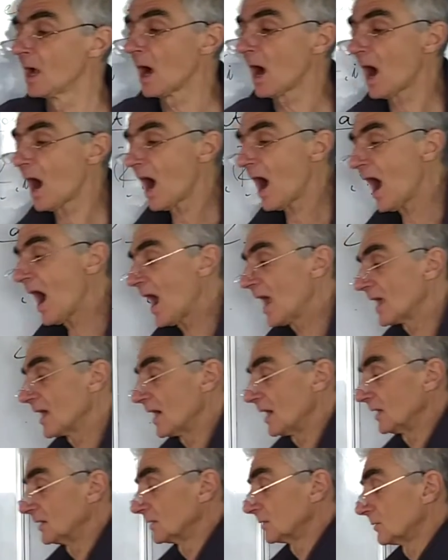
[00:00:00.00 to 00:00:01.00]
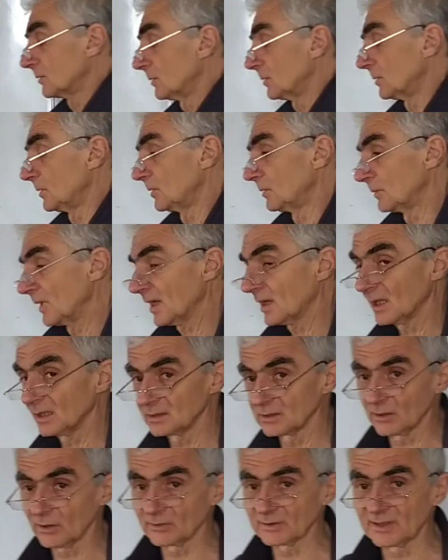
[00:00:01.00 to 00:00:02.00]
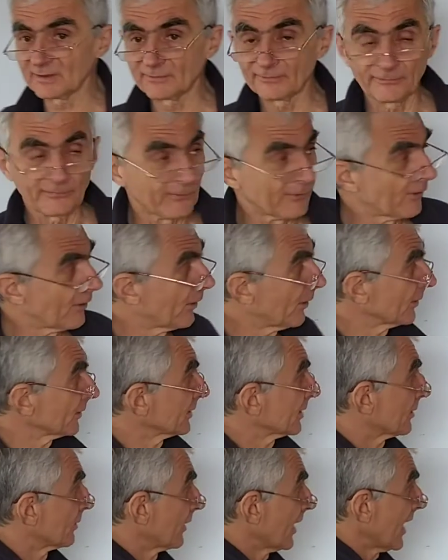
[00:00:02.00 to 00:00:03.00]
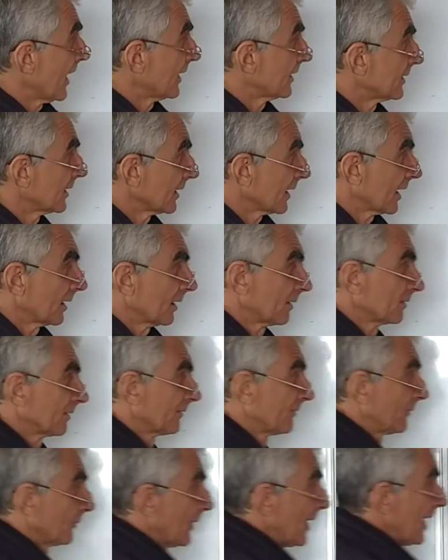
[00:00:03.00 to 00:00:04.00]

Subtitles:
high, and we cannot afford creating a lot of